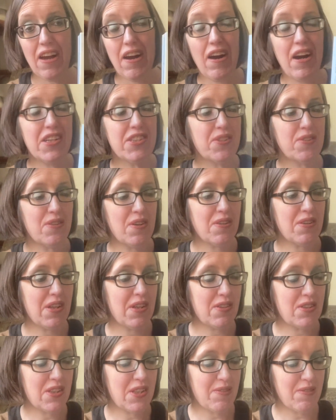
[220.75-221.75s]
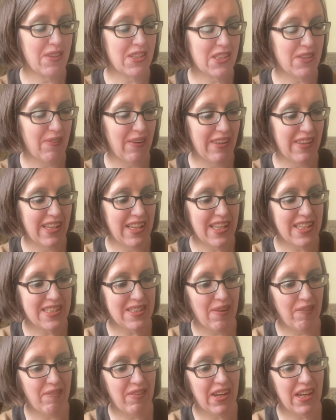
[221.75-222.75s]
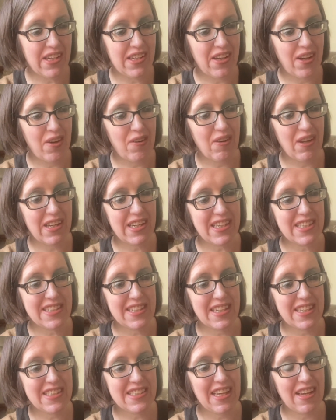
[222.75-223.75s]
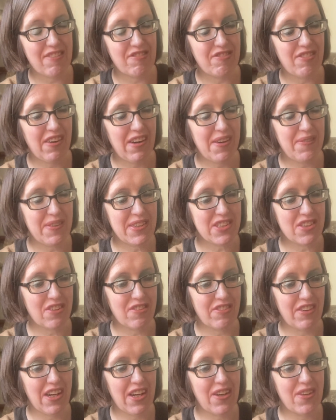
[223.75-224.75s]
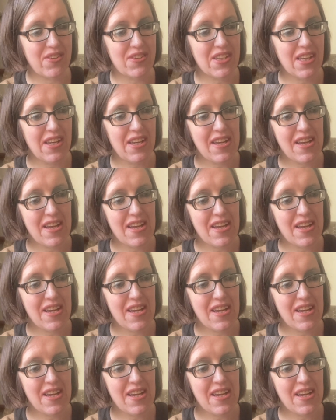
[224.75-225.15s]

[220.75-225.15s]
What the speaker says: I do not know too much about this, but I know, like I said, it's had very mixed reviews.